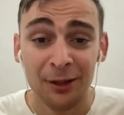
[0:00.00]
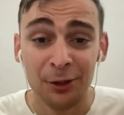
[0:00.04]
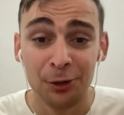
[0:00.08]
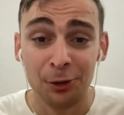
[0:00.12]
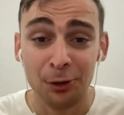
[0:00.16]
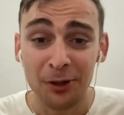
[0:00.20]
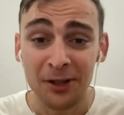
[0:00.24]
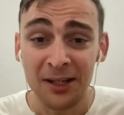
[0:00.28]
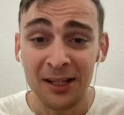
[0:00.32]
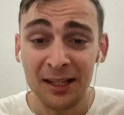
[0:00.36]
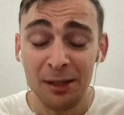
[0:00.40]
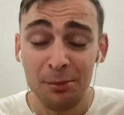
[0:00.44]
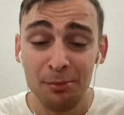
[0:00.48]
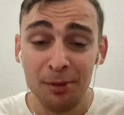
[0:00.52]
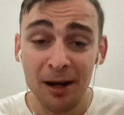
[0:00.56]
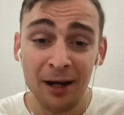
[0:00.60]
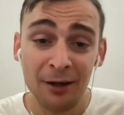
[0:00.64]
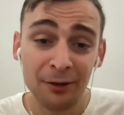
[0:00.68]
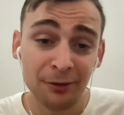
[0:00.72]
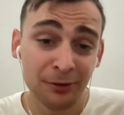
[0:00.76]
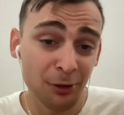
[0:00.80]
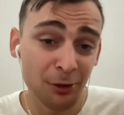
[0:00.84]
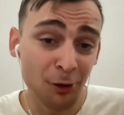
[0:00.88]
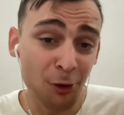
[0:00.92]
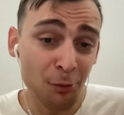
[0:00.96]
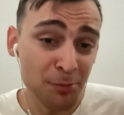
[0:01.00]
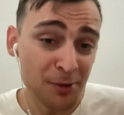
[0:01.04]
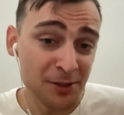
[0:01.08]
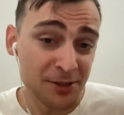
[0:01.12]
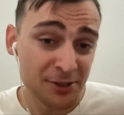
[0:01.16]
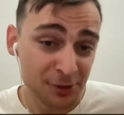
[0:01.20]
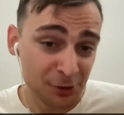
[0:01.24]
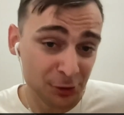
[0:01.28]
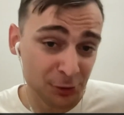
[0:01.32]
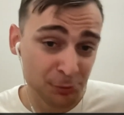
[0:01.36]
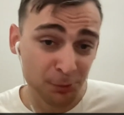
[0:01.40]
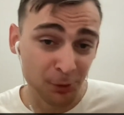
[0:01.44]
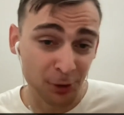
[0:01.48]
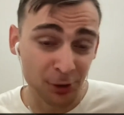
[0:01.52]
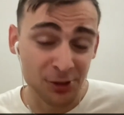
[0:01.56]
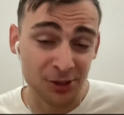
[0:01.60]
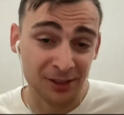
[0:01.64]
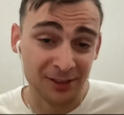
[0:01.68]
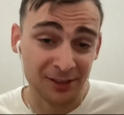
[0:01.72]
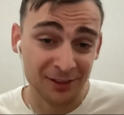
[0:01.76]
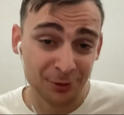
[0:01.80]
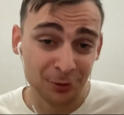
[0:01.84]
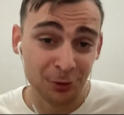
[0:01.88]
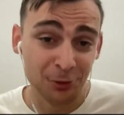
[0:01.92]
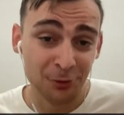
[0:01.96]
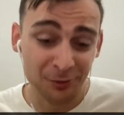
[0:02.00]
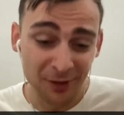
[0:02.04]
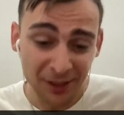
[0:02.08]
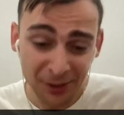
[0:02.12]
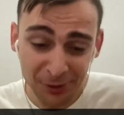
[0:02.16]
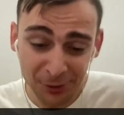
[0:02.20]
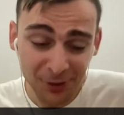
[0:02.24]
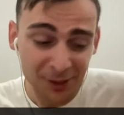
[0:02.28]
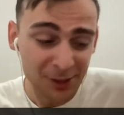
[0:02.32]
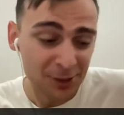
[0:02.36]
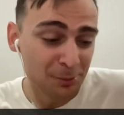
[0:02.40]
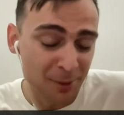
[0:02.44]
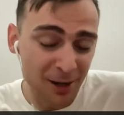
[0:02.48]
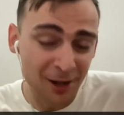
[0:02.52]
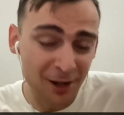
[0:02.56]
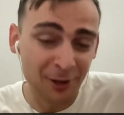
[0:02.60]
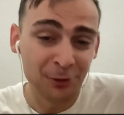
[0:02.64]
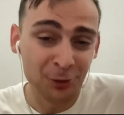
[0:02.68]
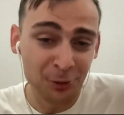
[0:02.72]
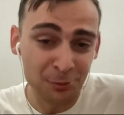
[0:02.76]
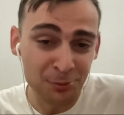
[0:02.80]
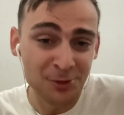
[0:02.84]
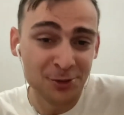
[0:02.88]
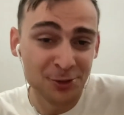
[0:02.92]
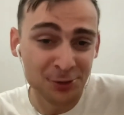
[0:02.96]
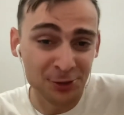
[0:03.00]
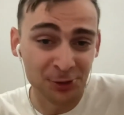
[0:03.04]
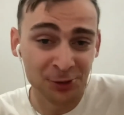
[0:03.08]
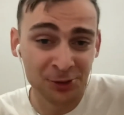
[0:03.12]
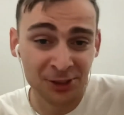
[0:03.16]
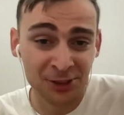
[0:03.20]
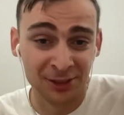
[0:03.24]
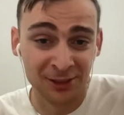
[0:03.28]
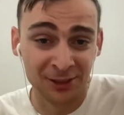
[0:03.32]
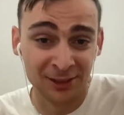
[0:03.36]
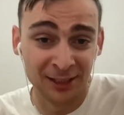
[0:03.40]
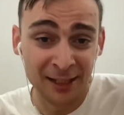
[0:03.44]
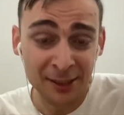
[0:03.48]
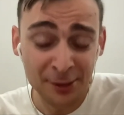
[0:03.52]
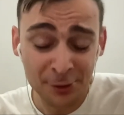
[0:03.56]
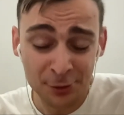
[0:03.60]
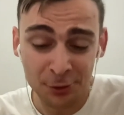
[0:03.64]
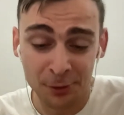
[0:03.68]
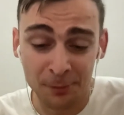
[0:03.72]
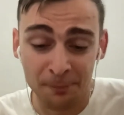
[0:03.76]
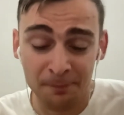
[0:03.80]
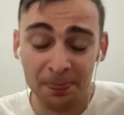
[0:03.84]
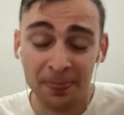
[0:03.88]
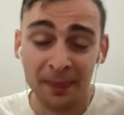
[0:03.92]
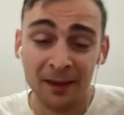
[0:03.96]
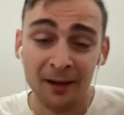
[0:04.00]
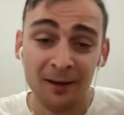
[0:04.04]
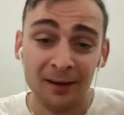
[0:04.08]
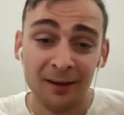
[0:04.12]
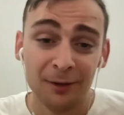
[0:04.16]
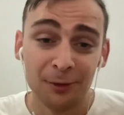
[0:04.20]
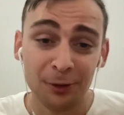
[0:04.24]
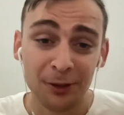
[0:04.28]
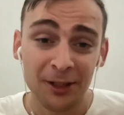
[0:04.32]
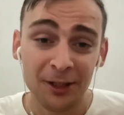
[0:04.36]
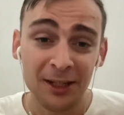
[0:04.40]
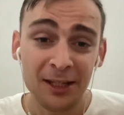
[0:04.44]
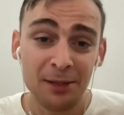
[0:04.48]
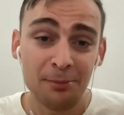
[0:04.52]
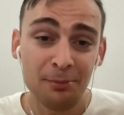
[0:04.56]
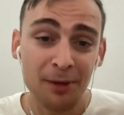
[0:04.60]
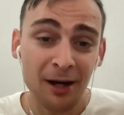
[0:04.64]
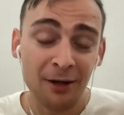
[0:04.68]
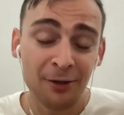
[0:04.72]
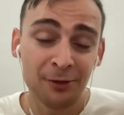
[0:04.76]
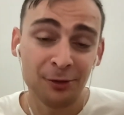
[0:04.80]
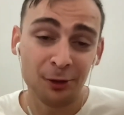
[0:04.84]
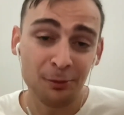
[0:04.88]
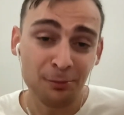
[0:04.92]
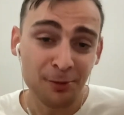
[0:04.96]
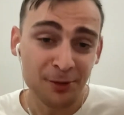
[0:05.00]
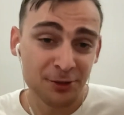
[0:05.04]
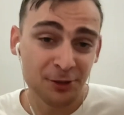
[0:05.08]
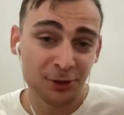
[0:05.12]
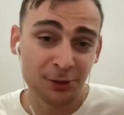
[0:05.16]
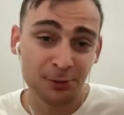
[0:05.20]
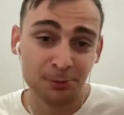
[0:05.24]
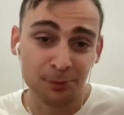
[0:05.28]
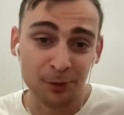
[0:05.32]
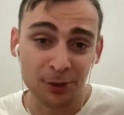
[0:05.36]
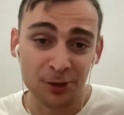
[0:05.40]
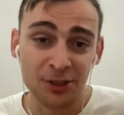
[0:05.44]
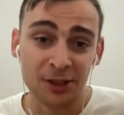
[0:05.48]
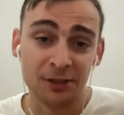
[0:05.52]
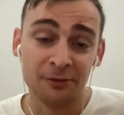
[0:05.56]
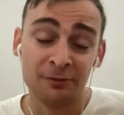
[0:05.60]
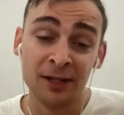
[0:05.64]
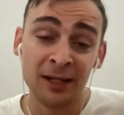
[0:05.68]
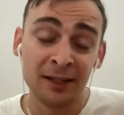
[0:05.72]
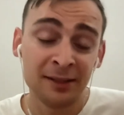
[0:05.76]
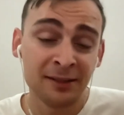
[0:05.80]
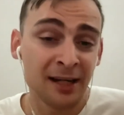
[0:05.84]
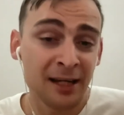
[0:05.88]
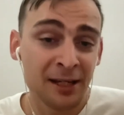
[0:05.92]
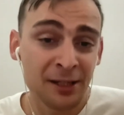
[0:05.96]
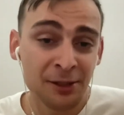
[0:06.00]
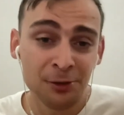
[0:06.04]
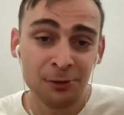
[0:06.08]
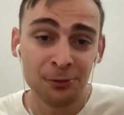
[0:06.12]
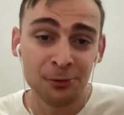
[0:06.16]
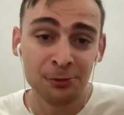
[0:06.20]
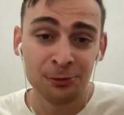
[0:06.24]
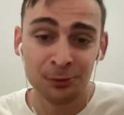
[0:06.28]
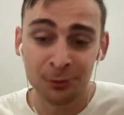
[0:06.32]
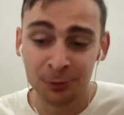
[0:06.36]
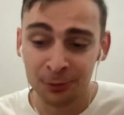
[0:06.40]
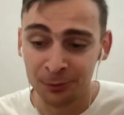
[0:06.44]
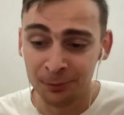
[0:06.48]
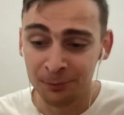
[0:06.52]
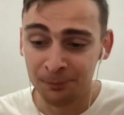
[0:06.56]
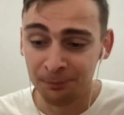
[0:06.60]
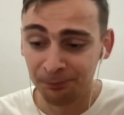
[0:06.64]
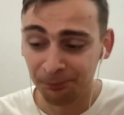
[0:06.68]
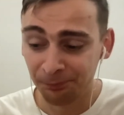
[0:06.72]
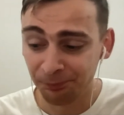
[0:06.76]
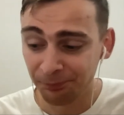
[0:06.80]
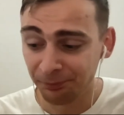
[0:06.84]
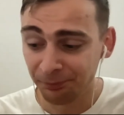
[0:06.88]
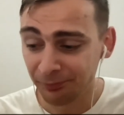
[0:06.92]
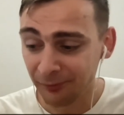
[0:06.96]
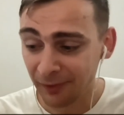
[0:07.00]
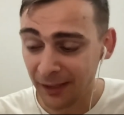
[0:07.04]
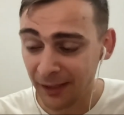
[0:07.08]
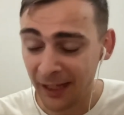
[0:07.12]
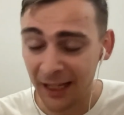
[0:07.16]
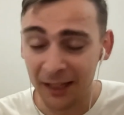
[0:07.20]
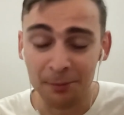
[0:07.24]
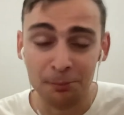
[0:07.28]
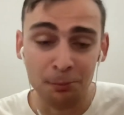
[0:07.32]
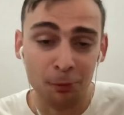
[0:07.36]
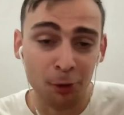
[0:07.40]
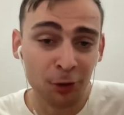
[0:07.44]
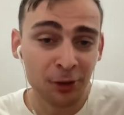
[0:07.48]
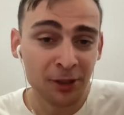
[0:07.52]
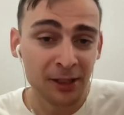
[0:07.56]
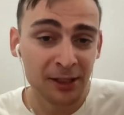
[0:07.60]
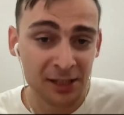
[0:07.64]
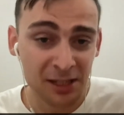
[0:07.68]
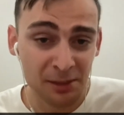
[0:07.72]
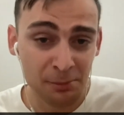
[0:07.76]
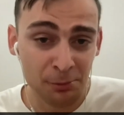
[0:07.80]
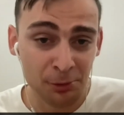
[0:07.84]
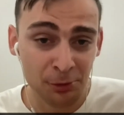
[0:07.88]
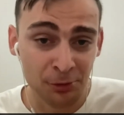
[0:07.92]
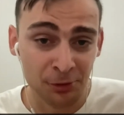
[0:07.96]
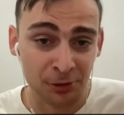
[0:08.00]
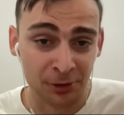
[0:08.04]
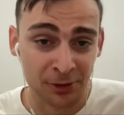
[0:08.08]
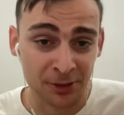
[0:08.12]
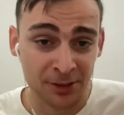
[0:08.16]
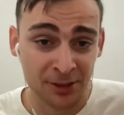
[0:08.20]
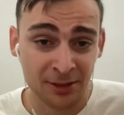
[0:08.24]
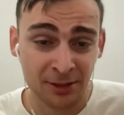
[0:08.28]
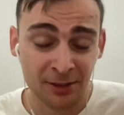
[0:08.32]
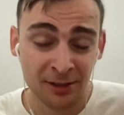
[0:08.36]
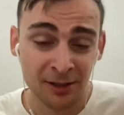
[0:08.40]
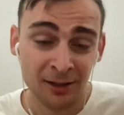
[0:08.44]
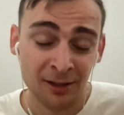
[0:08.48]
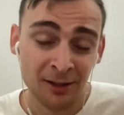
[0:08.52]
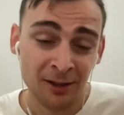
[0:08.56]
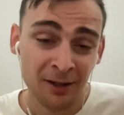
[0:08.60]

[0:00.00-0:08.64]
Talking about open source projects, so we are talking about open source here, right? So talking about open source project, we are trying to get more contributors.